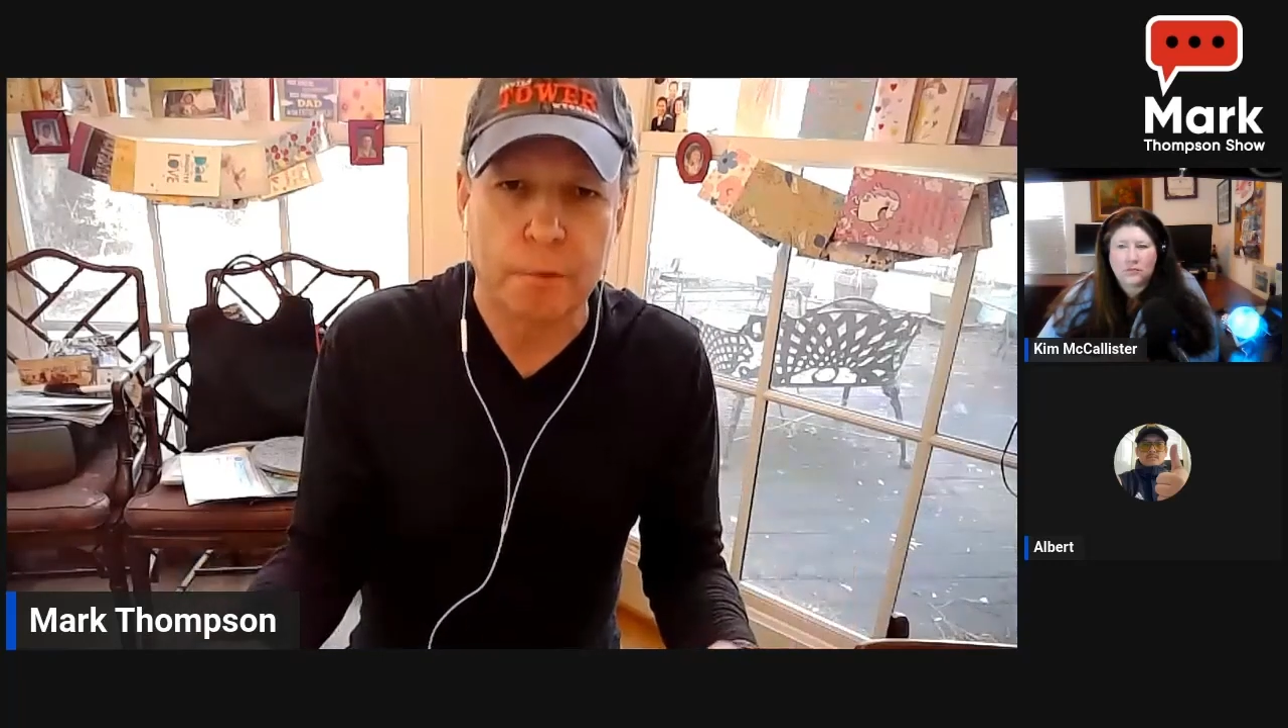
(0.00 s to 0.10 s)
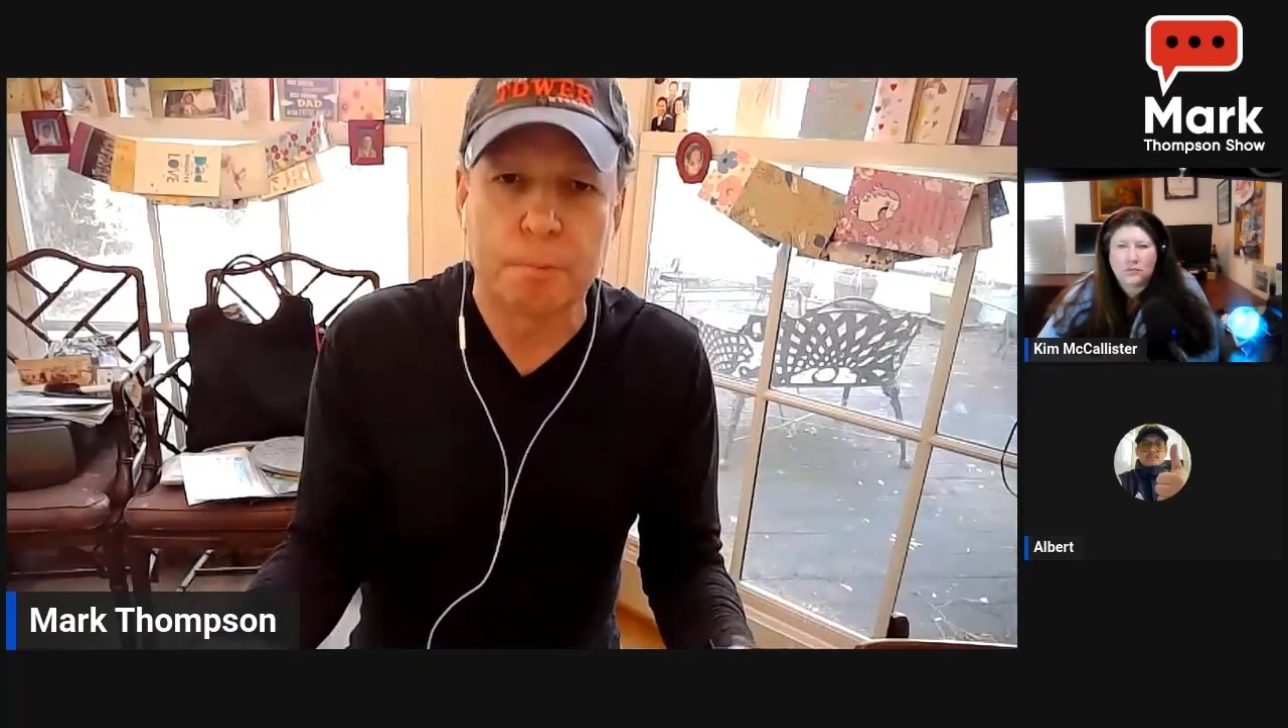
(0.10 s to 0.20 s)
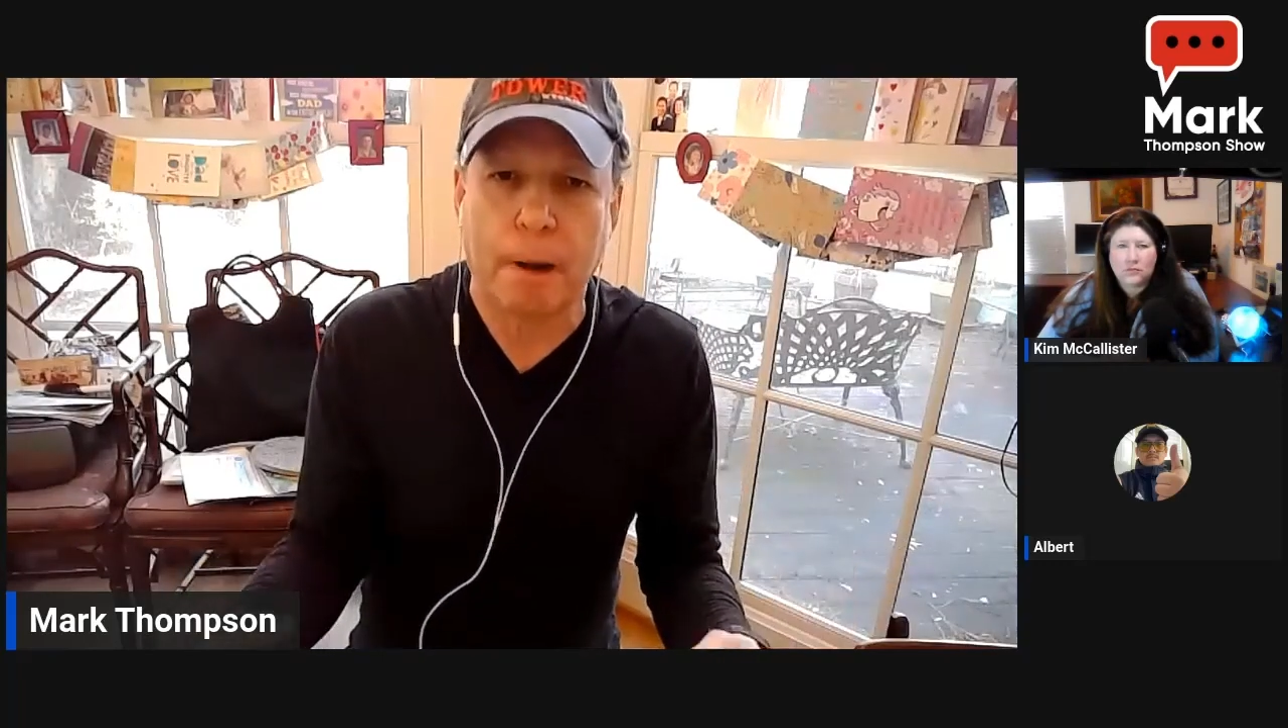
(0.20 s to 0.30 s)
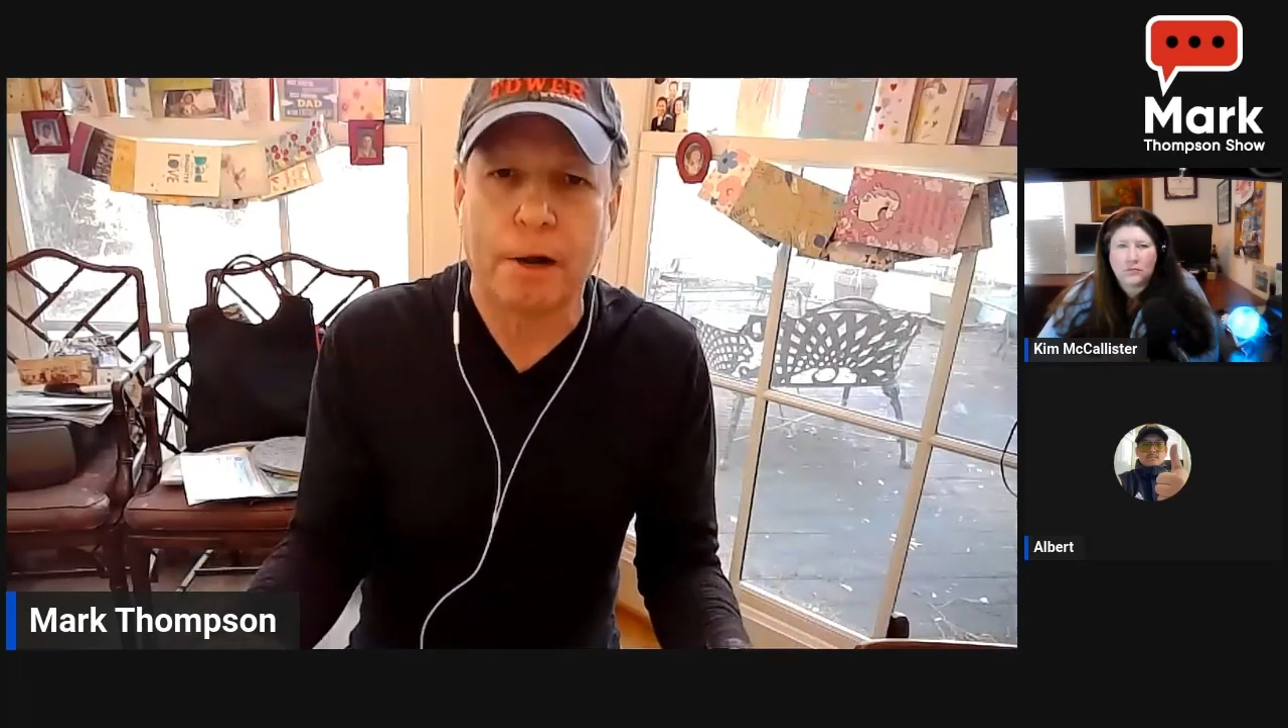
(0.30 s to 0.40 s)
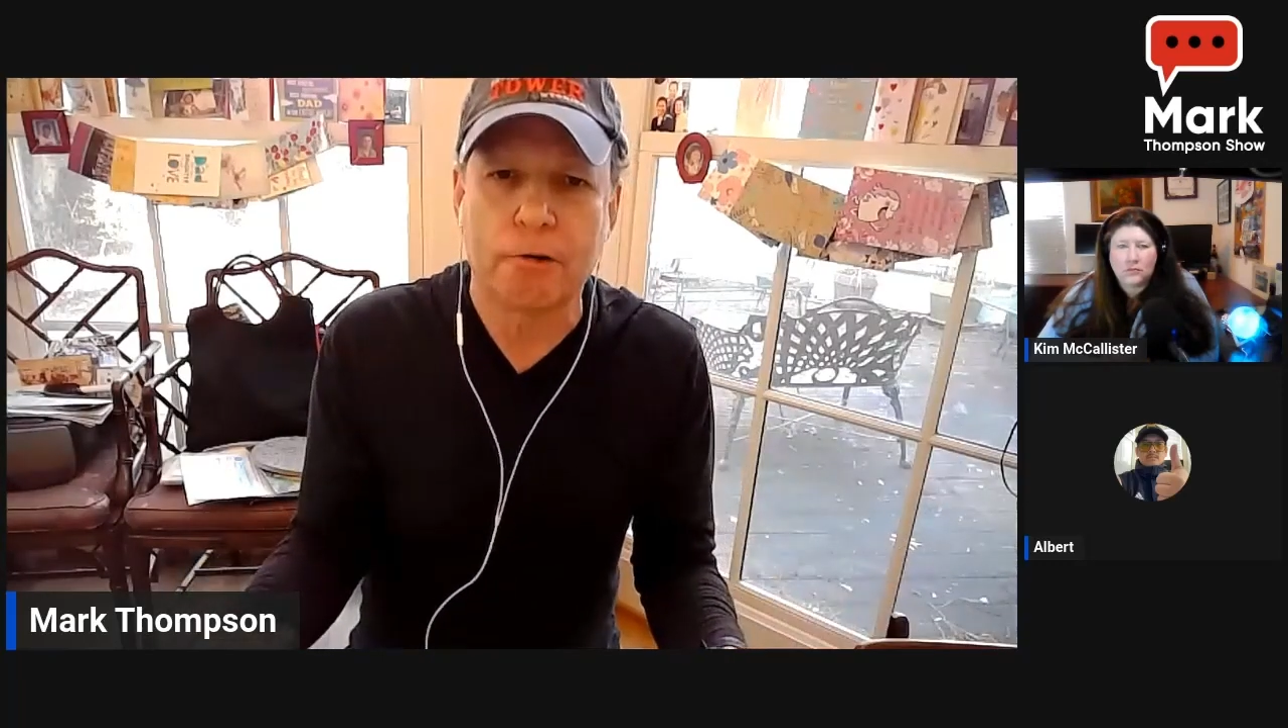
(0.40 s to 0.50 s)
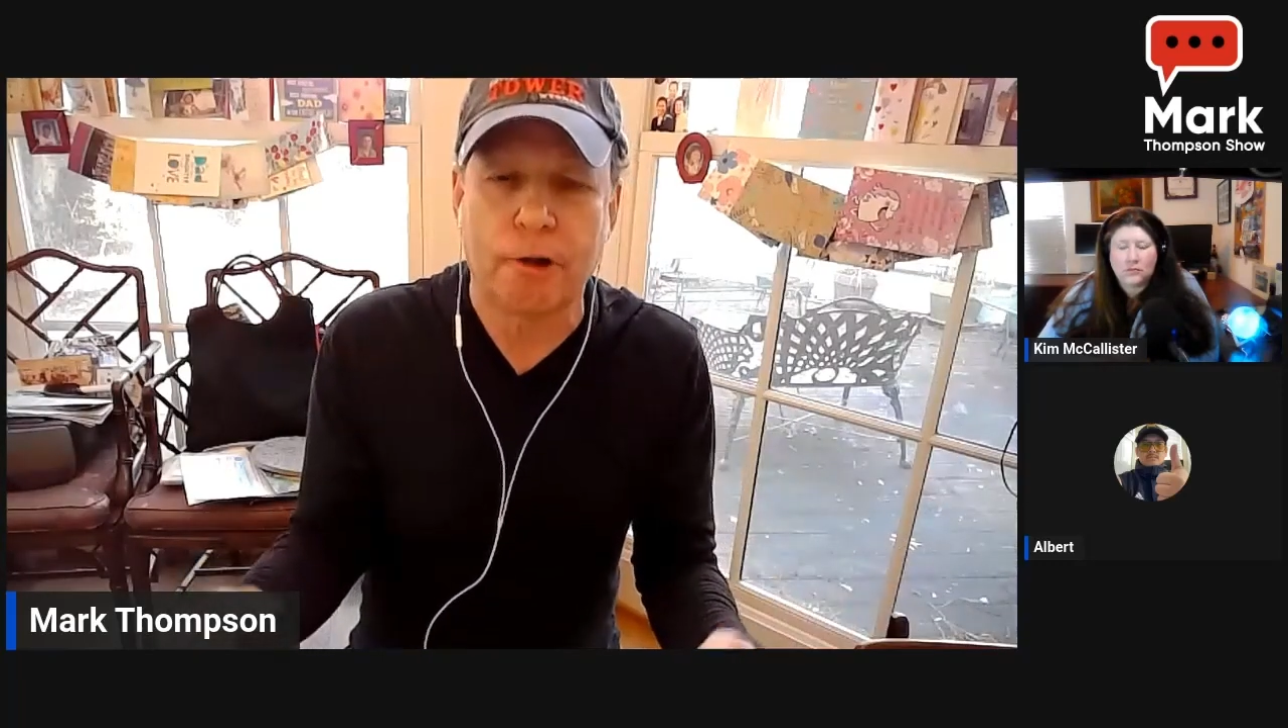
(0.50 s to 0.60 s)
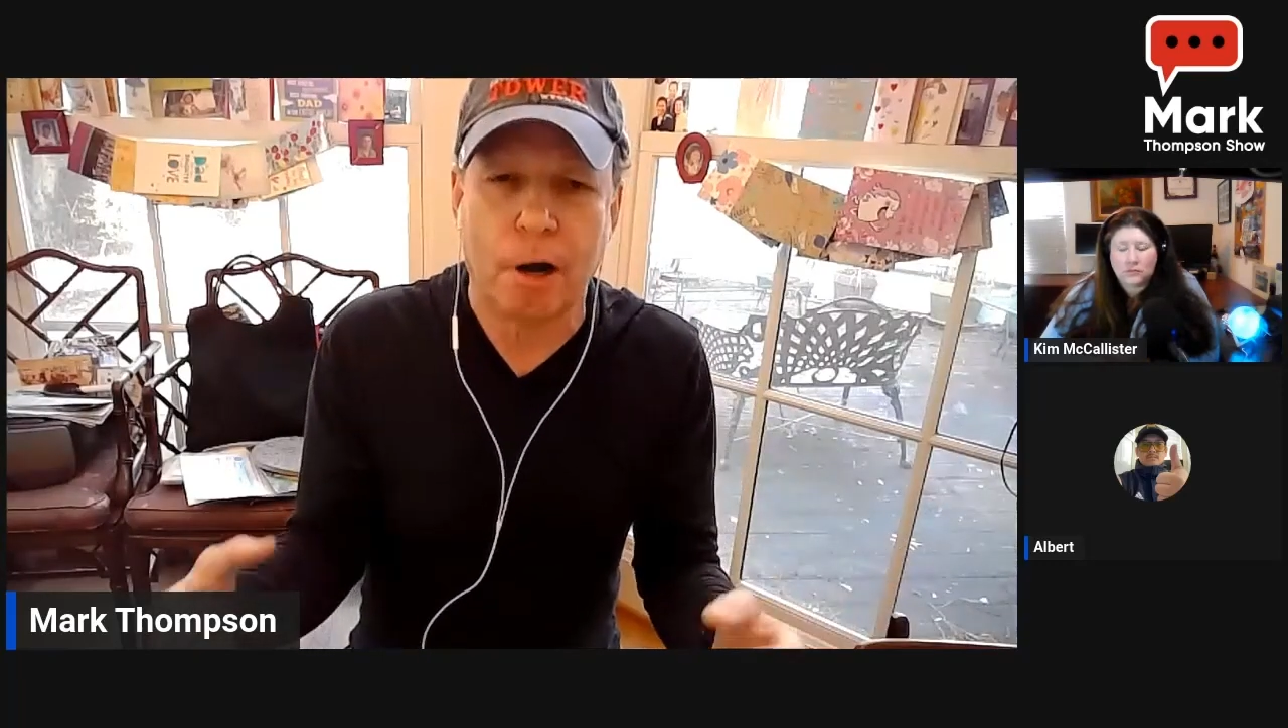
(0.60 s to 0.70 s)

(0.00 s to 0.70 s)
with players at